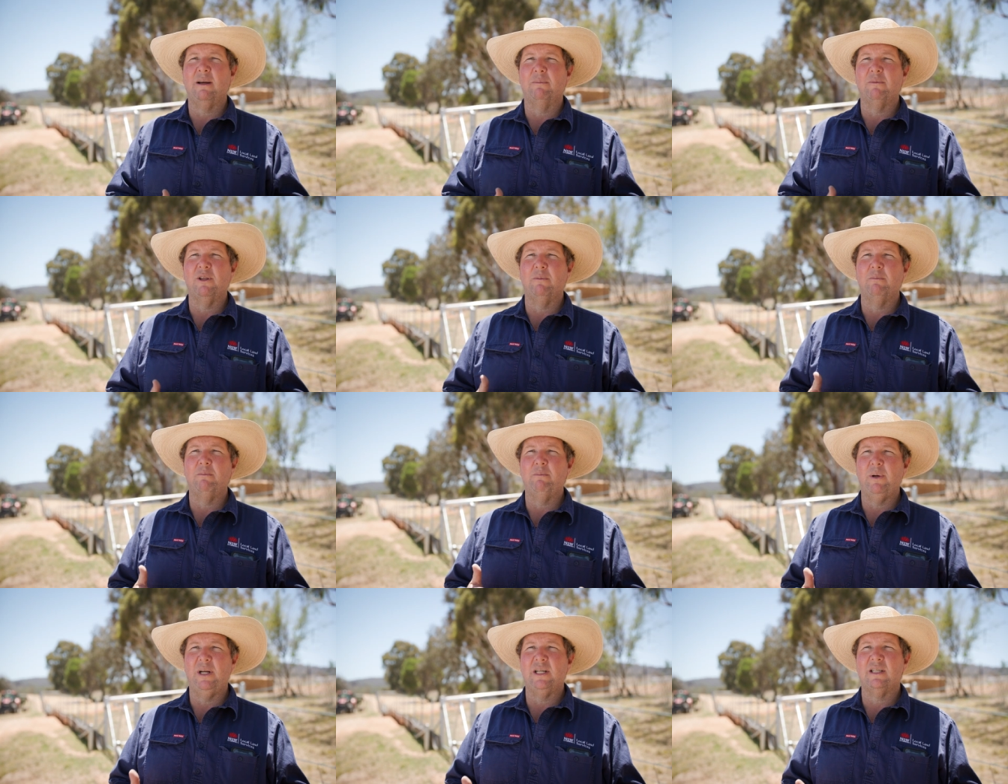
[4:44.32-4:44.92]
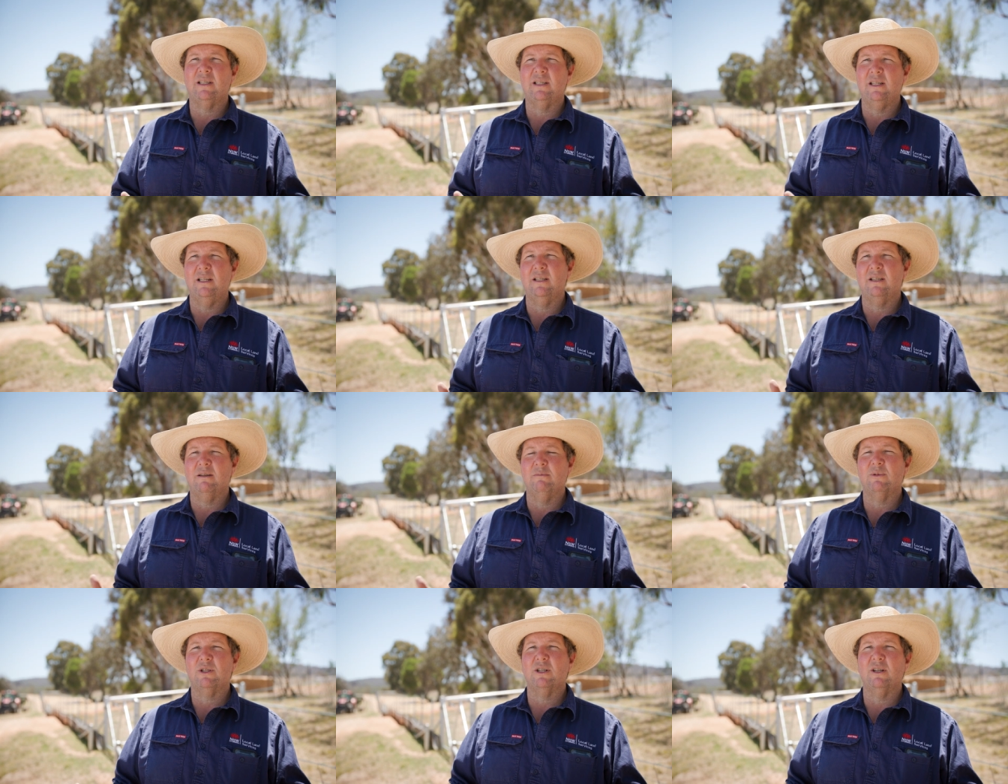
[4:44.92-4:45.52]
Some of the best
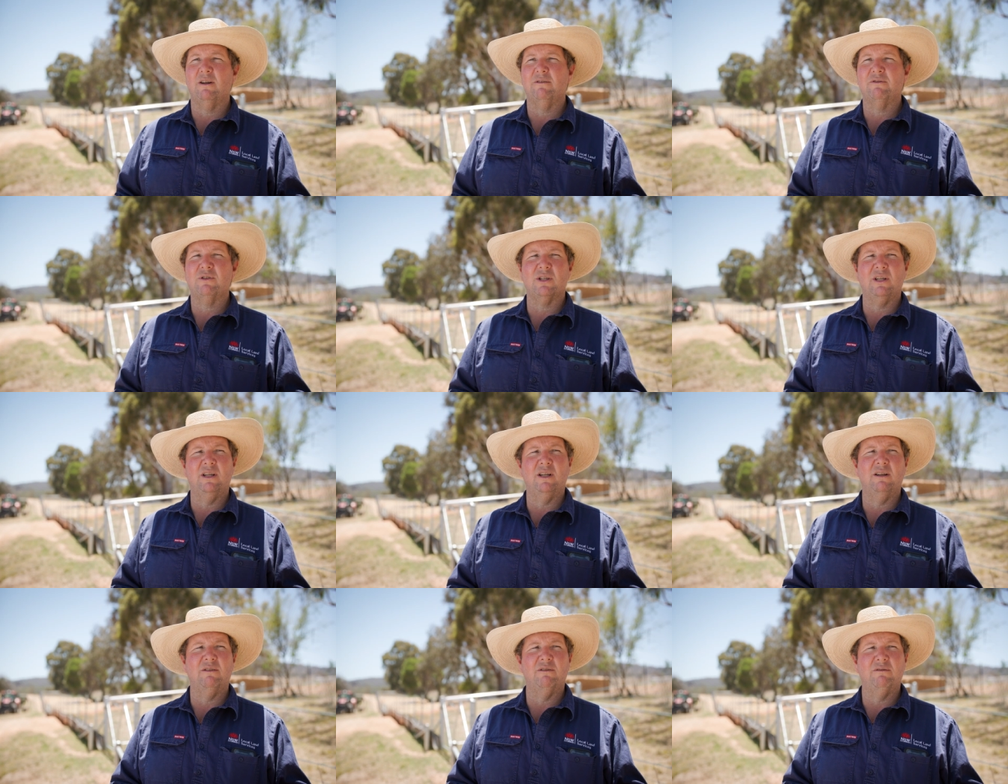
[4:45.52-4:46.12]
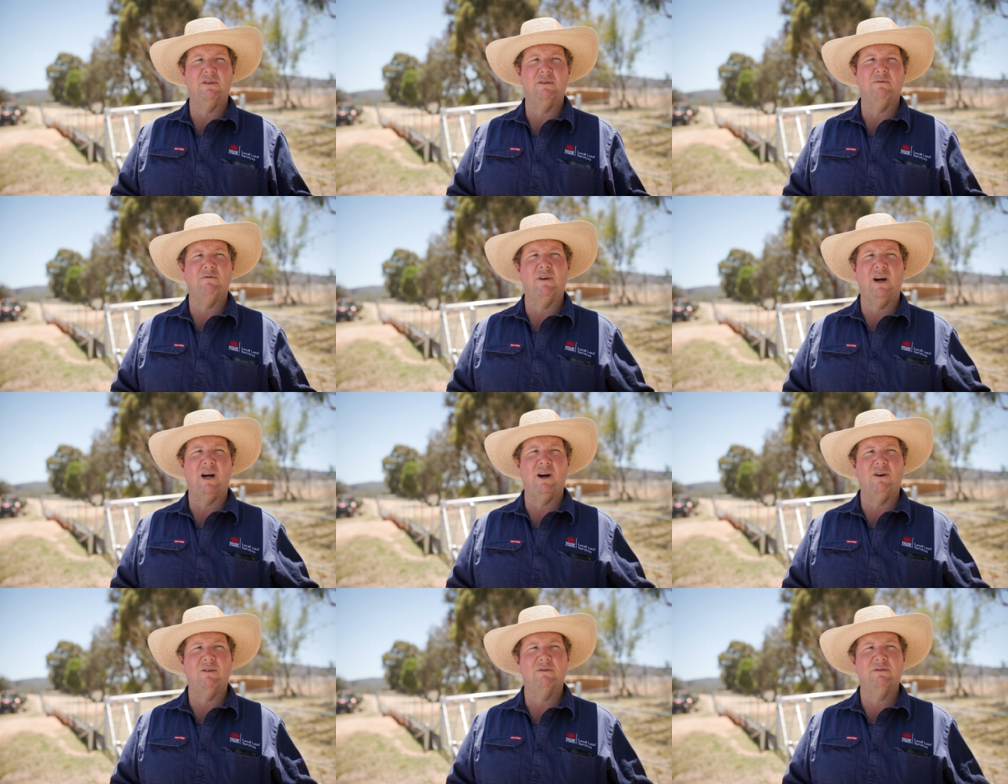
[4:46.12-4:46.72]
systems that I've seen have
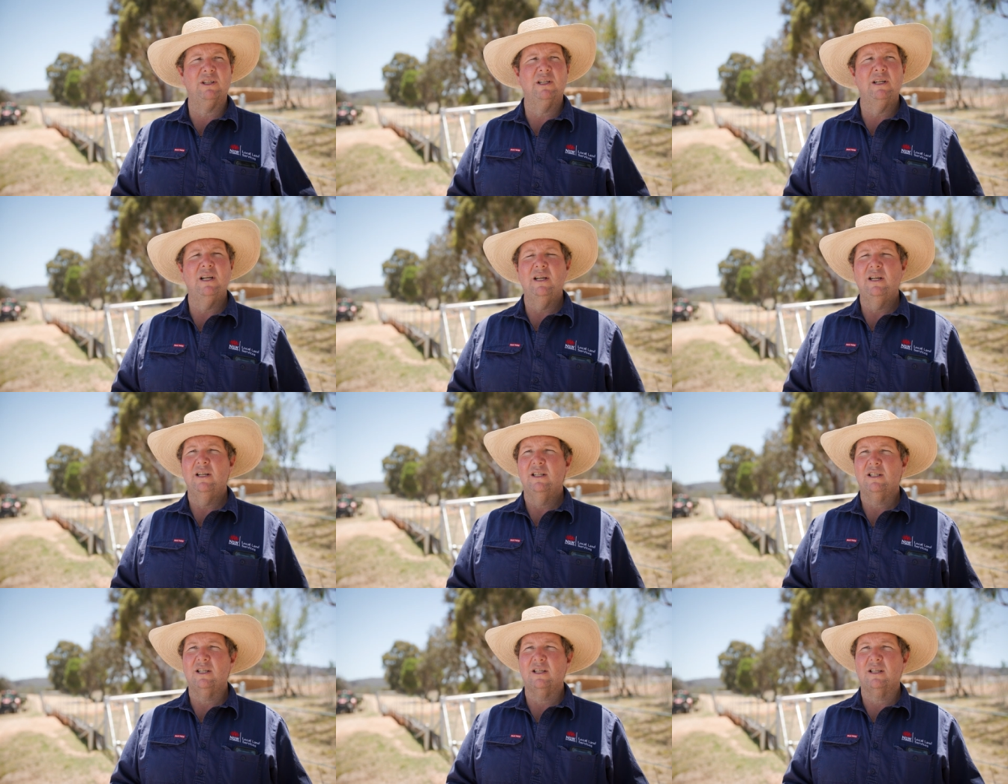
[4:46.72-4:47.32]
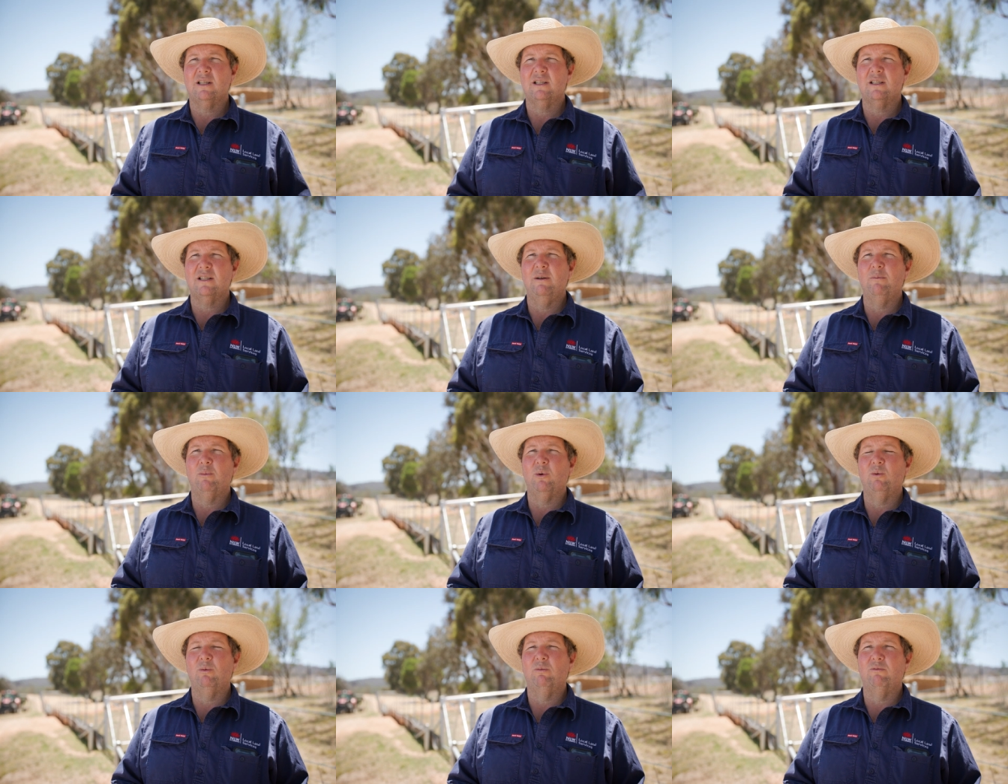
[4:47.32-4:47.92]
involved just a
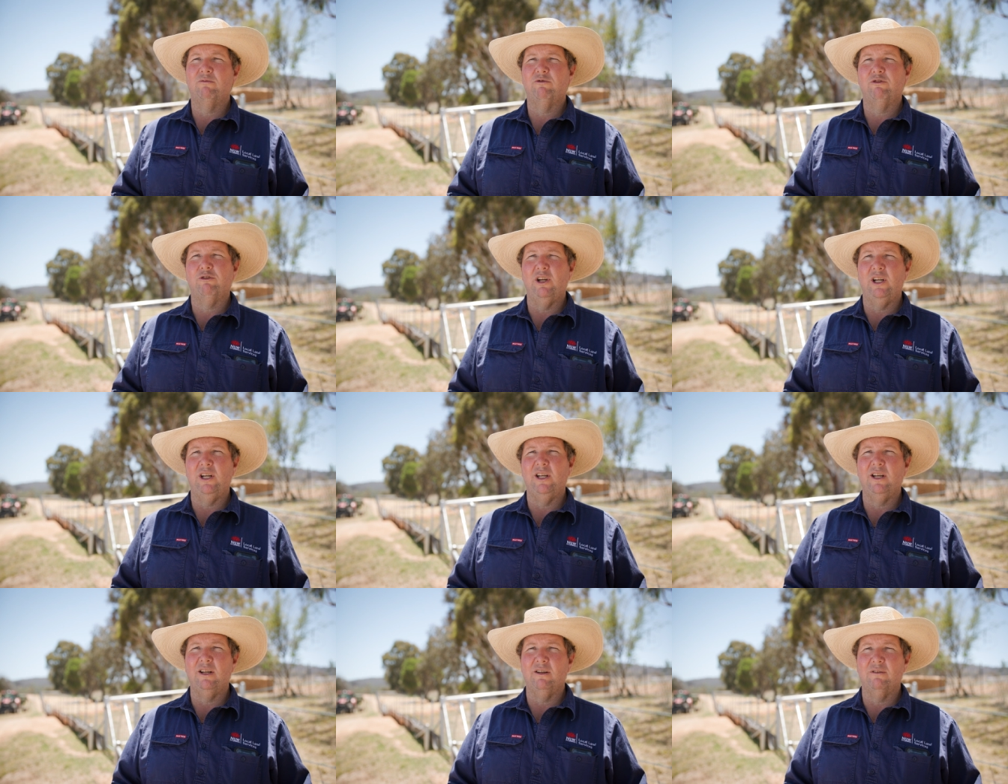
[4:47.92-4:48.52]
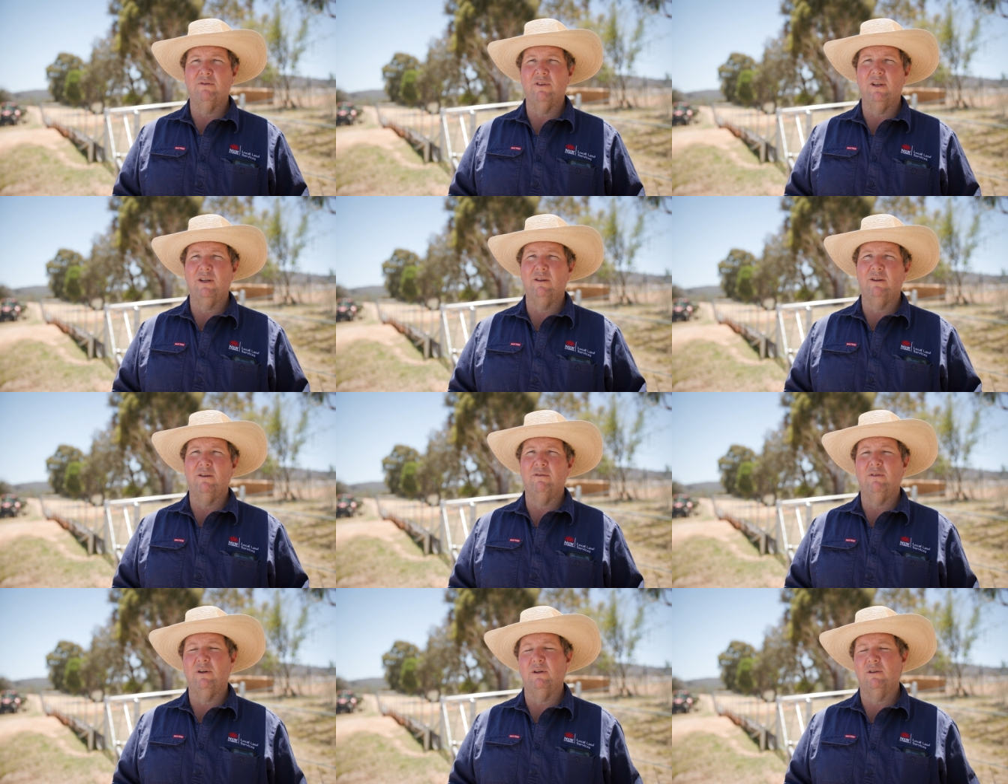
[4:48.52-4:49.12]
simple feeding of, the,
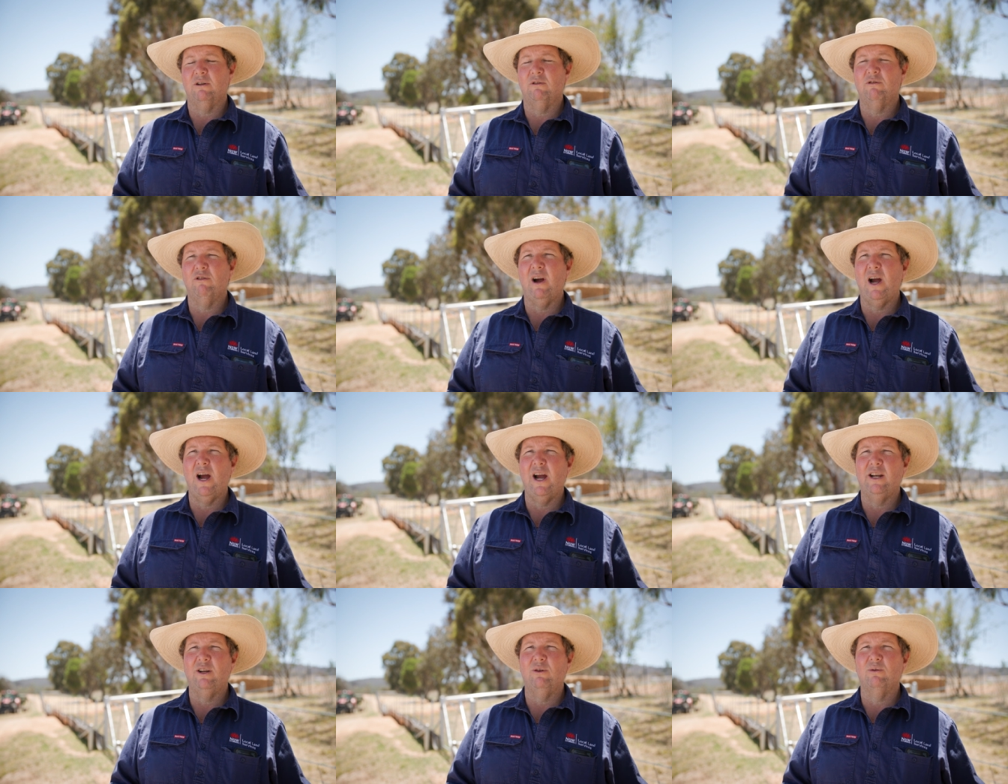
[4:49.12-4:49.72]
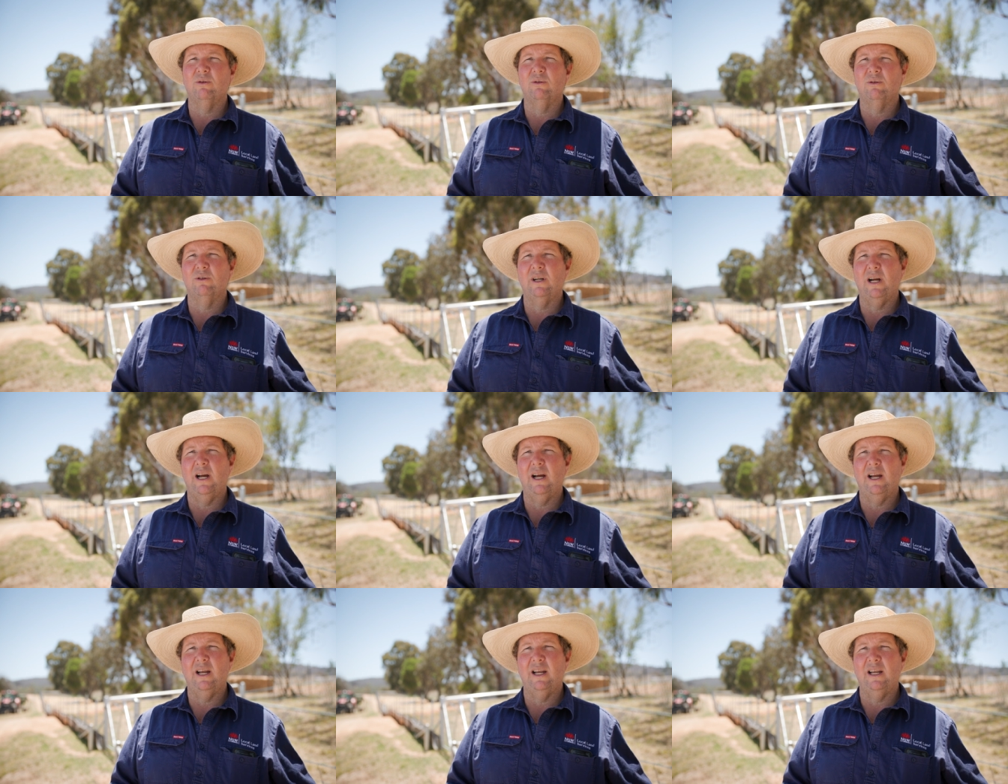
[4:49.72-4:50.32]
of a grain or
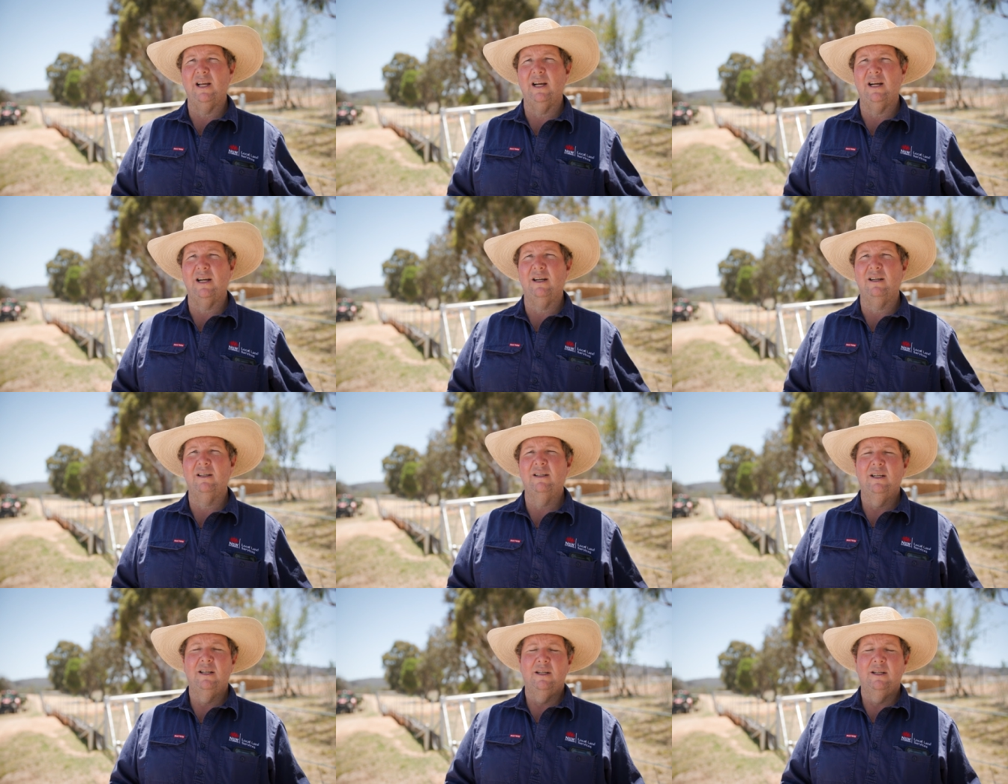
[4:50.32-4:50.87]
a uh,